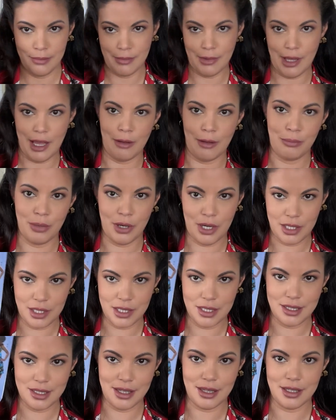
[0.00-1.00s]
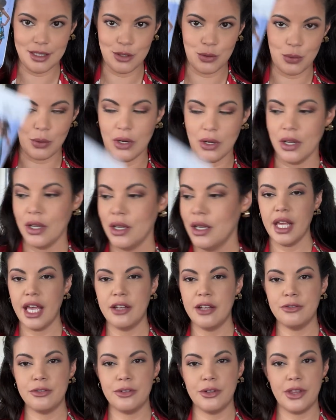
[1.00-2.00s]
add pockets to this one.
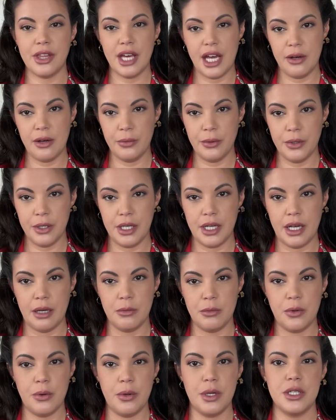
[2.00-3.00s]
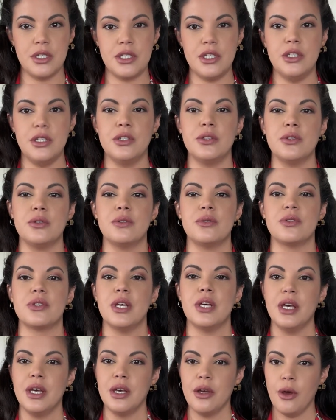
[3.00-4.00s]
And for that one, I'm going to use
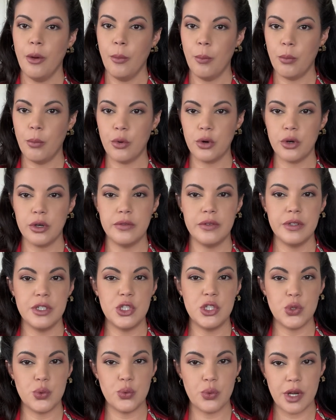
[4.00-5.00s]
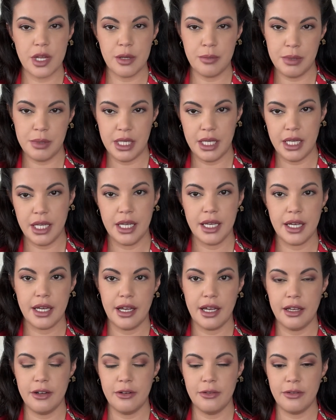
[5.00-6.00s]
more of a drapey
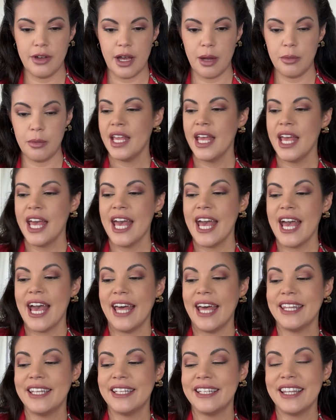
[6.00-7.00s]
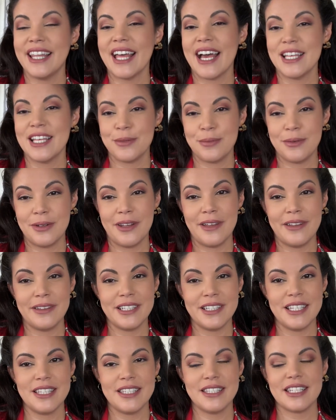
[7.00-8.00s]
kind of fabric. And then last but not
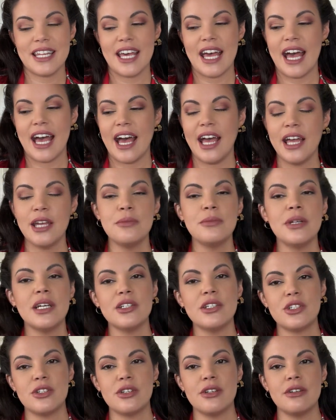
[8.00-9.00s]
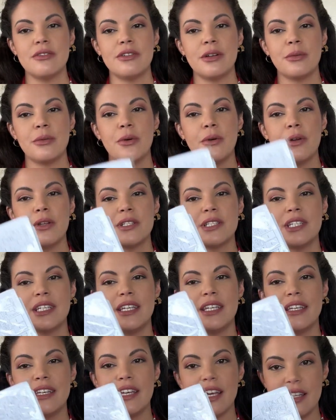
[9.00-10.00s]
least, I am not sure if I'm going to
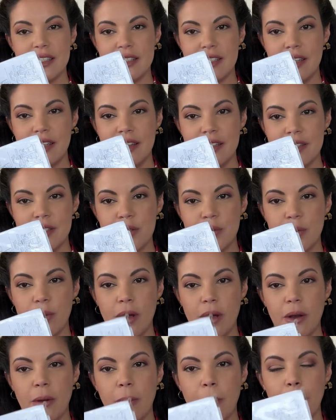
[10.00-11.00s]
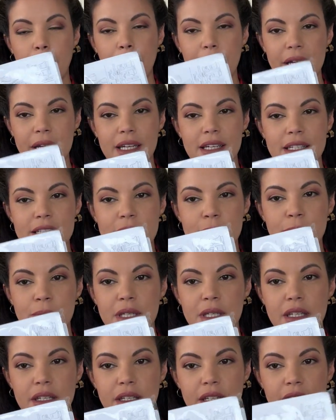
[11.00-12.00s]
get to this one, but it's
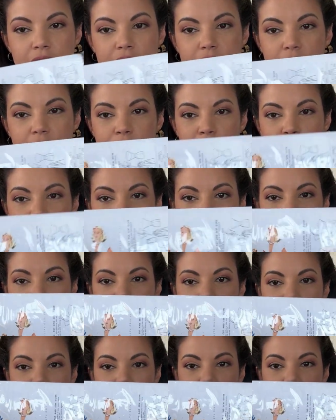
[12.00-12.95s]
been in my pattern